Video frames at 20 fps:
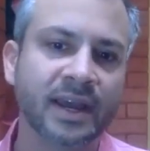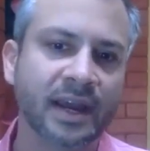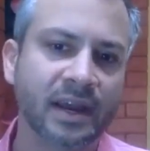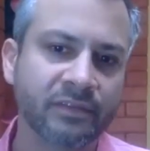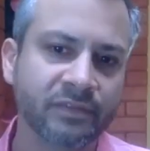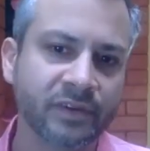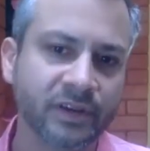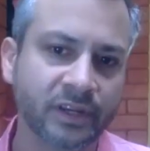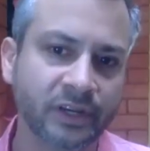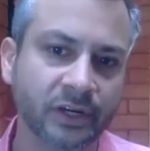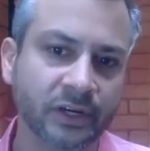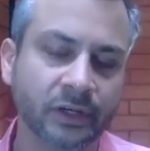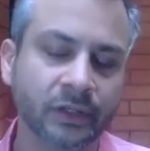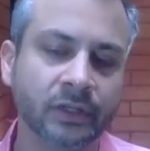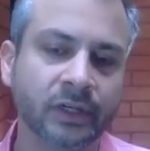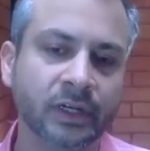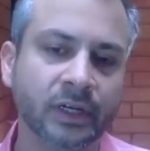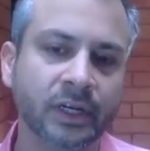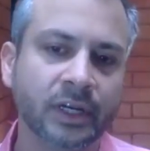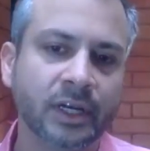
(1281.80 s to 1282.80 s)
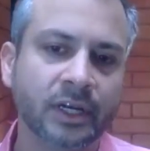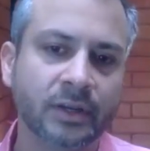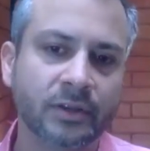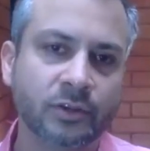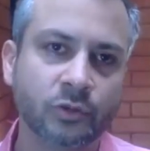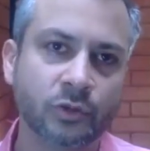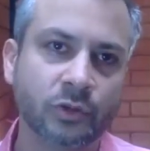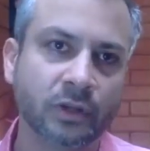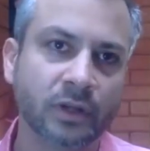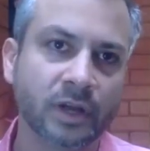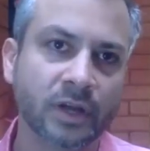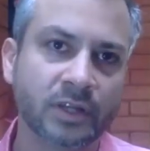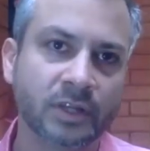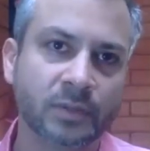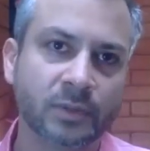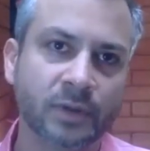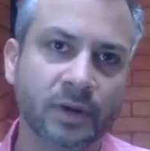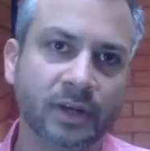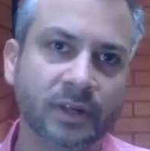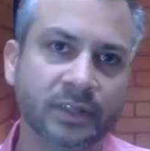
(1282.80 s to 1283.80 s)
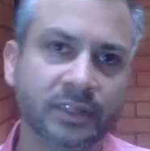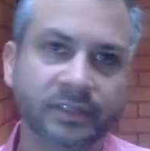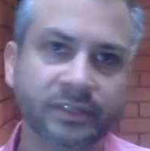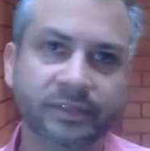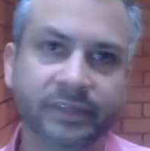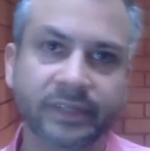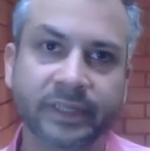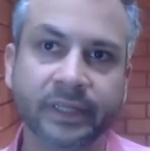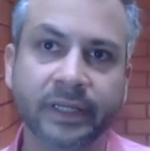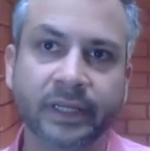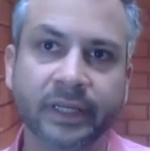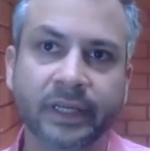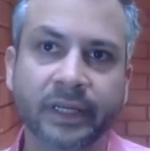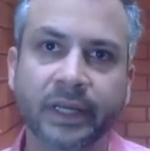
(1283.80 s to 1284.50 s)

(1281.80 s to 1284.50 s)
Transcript: every year due to lost productivity.